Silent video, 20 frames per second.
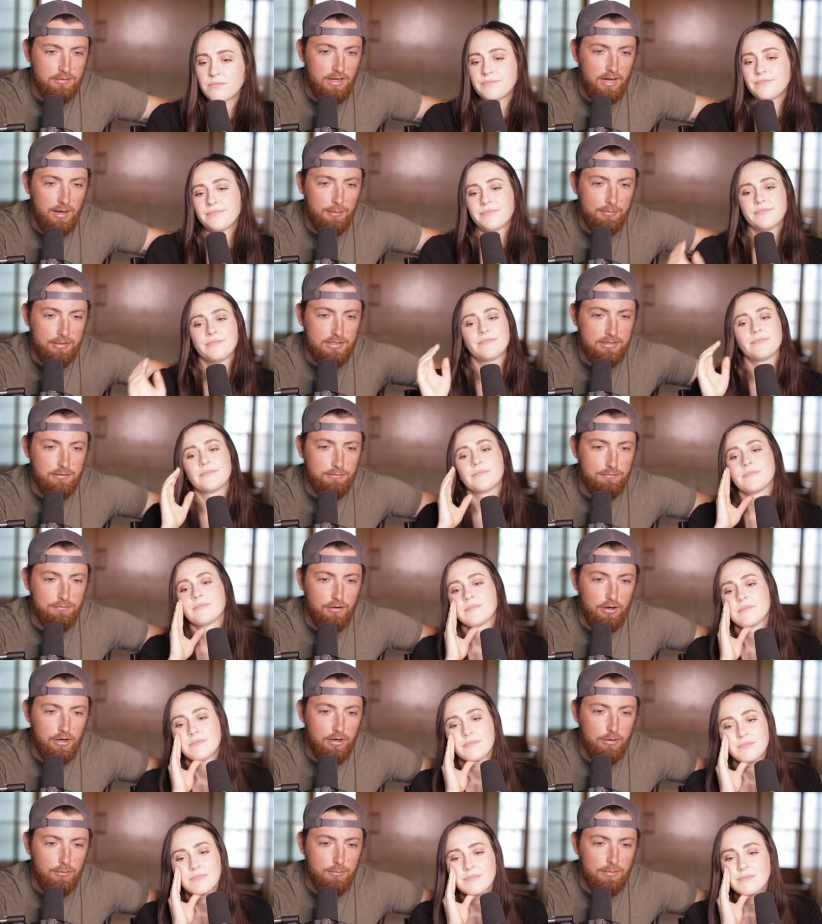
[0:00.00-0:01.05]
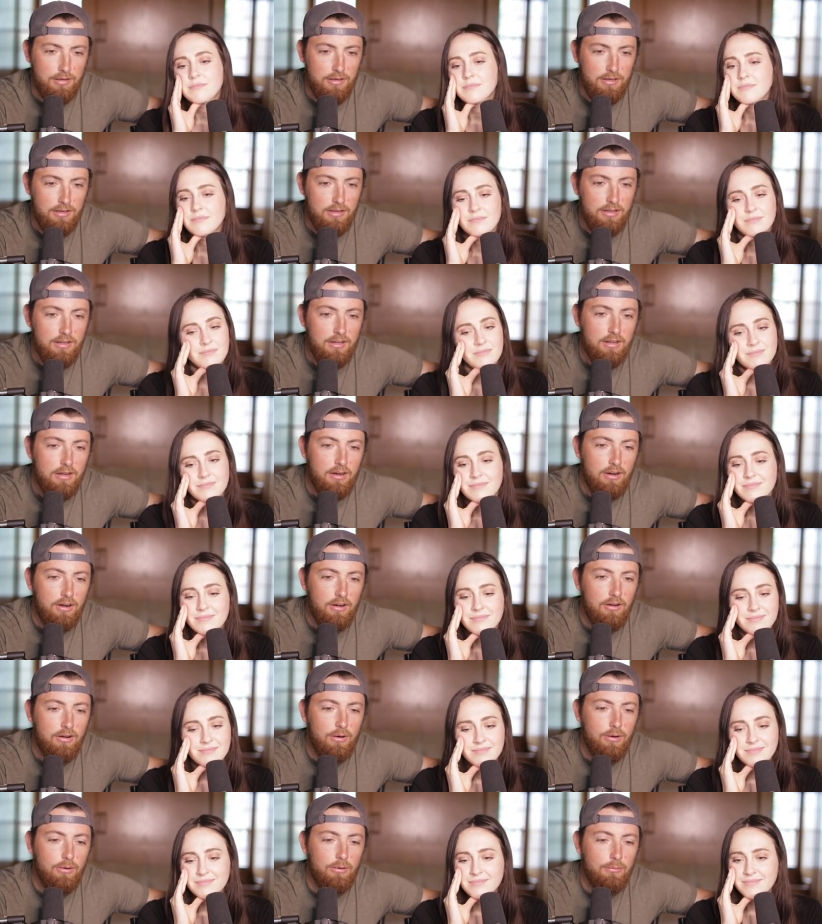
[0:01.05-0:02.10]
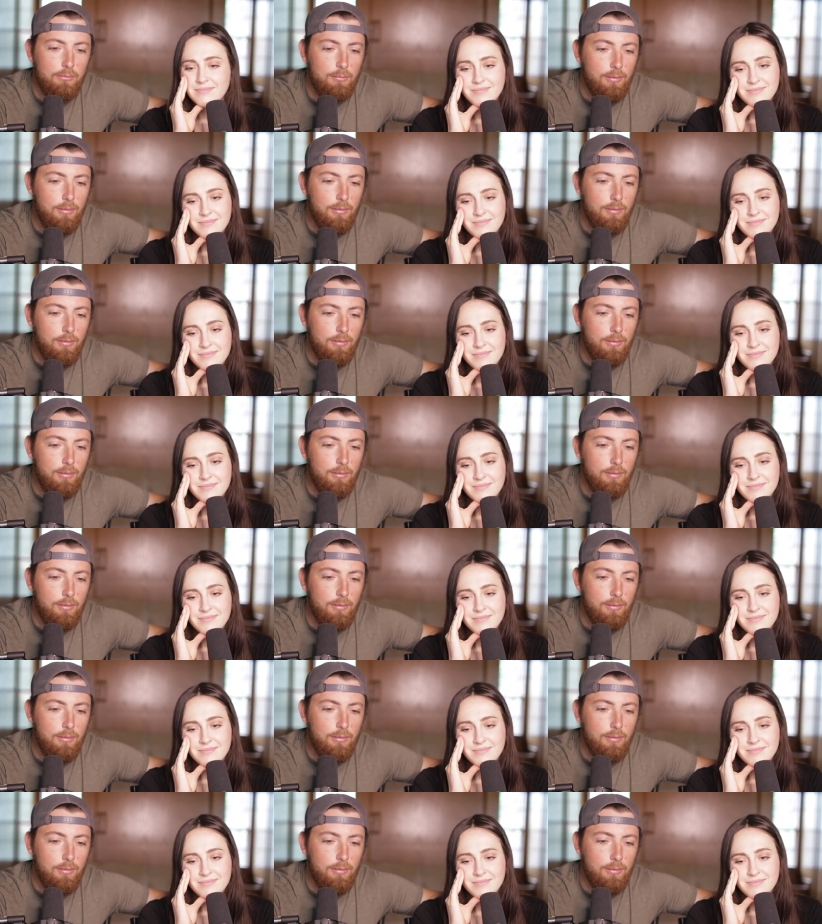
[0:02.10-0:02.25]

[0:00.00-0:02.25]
Speaker 1: top, get the foam. Oh